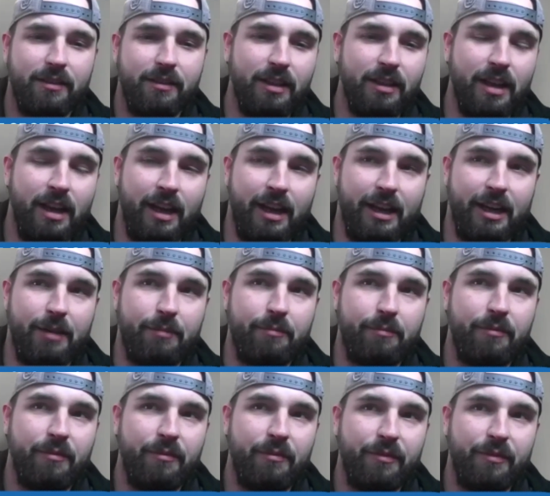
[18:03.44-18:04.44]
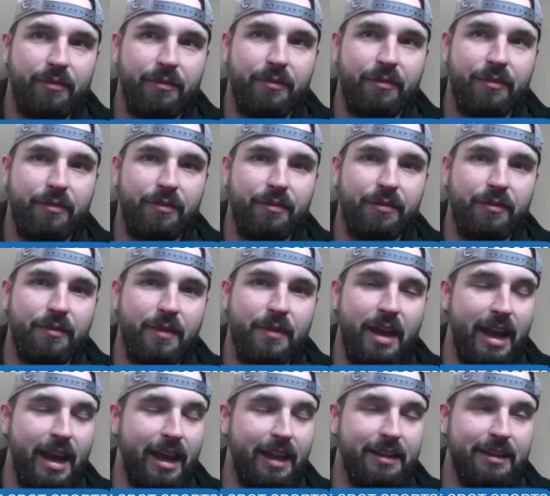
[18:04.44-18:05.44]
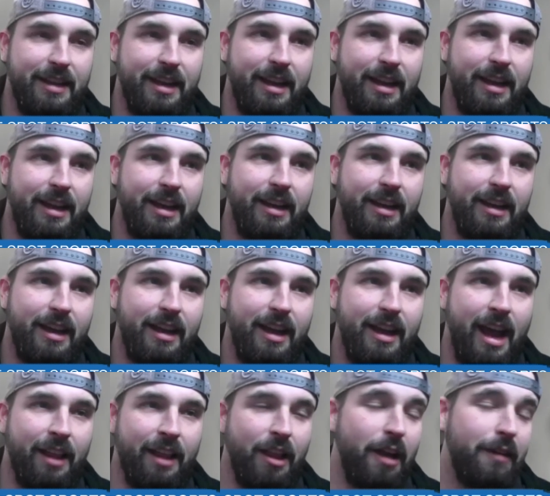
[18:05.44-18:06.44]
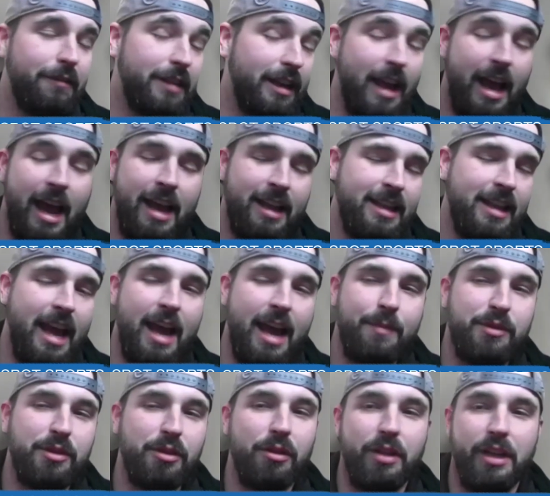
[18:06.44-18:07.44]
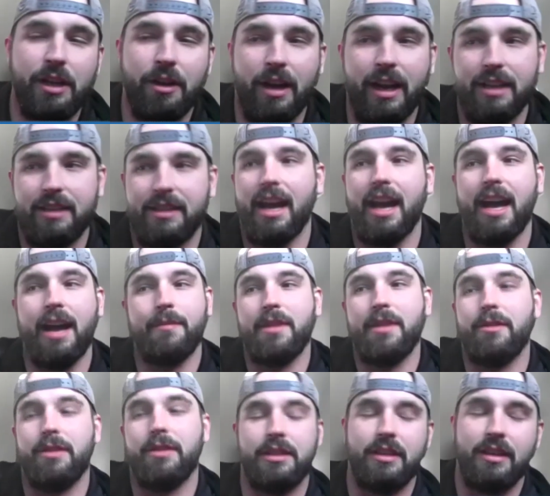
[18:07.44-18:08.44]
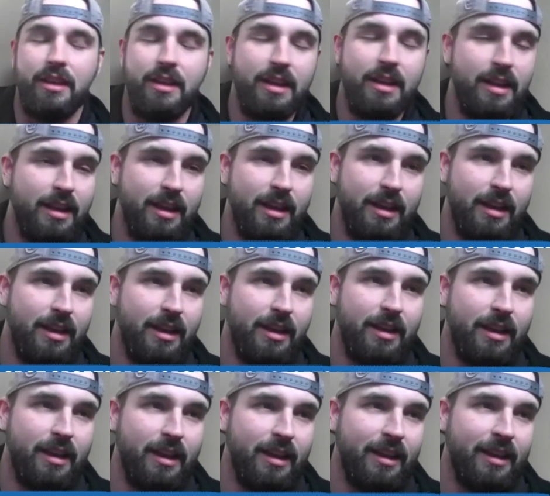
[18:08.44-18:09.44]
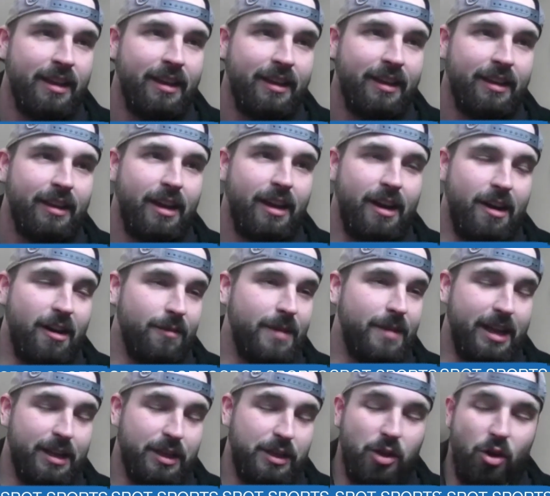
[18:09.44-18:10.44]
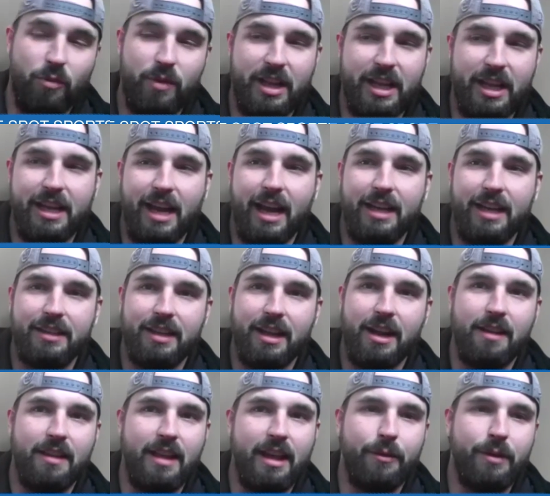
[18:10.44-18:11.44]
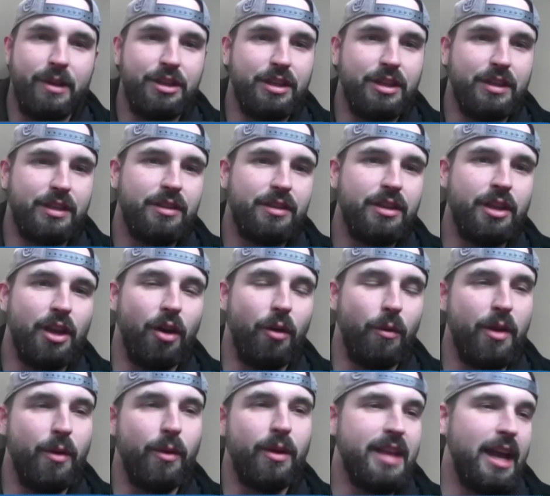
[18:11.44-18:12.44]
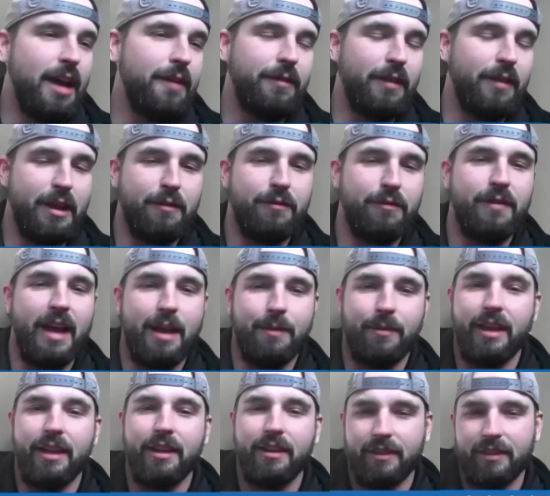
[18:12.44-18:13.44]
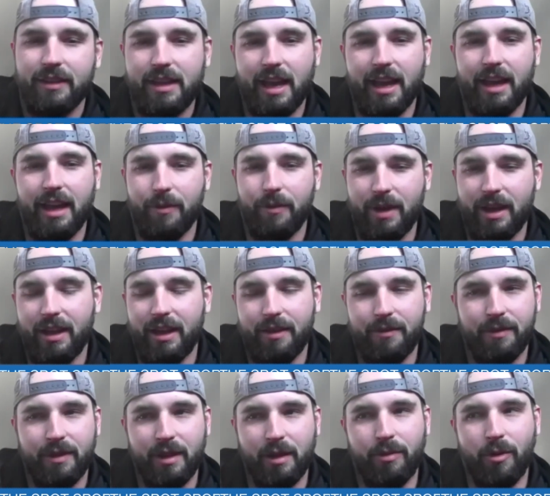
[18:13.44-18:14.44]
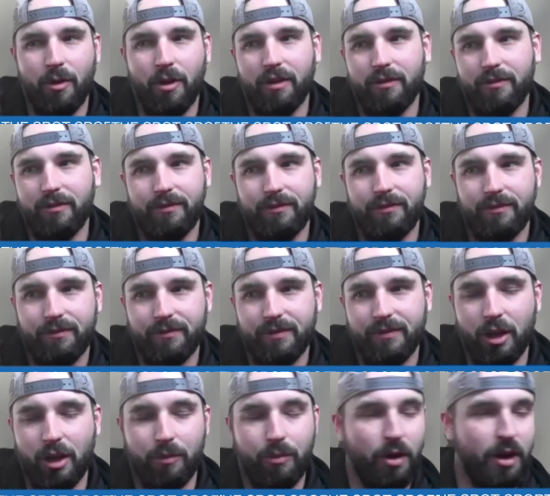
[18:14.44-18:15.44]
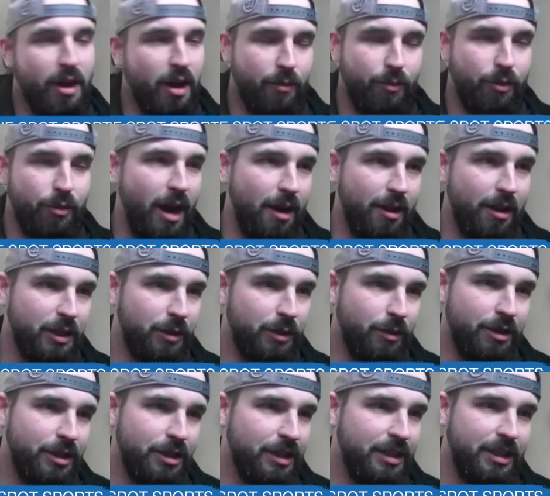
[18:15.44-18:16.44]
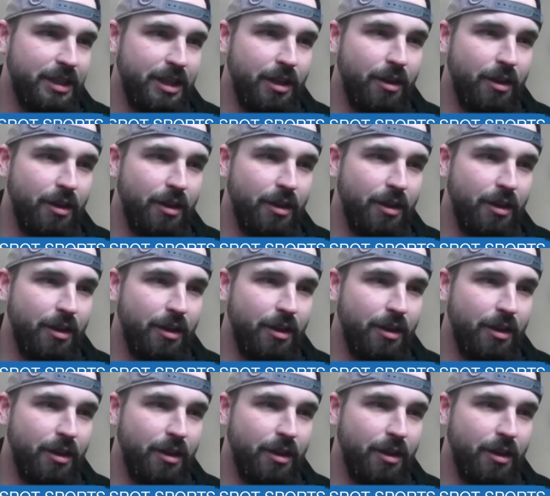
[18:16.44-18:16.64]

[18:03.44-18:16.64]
and I loved it. I had an absolutely great time. There was, oh man, so many guys there that we just, we were definitely a family. Okay, Port Huron Prowlers were just,